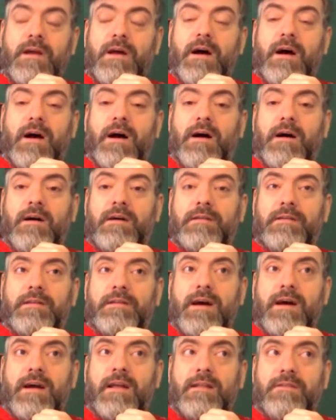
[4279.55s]
and
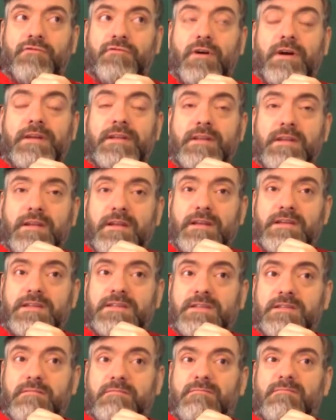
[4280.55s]
I try to
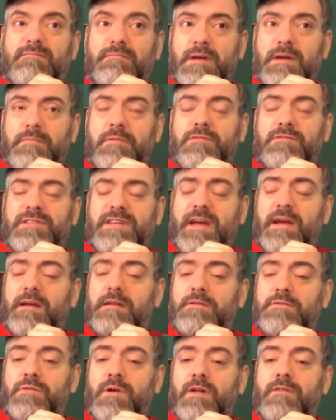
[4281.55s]
list about 10,
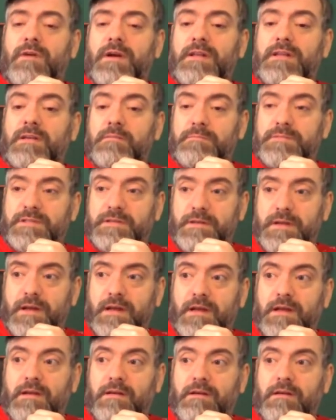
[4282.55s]
12 items a
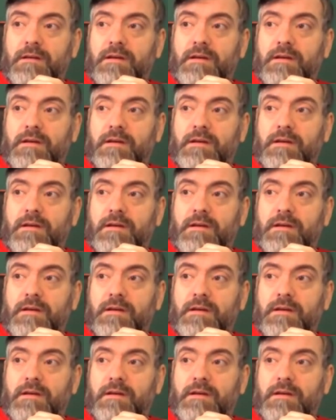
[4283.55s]
day.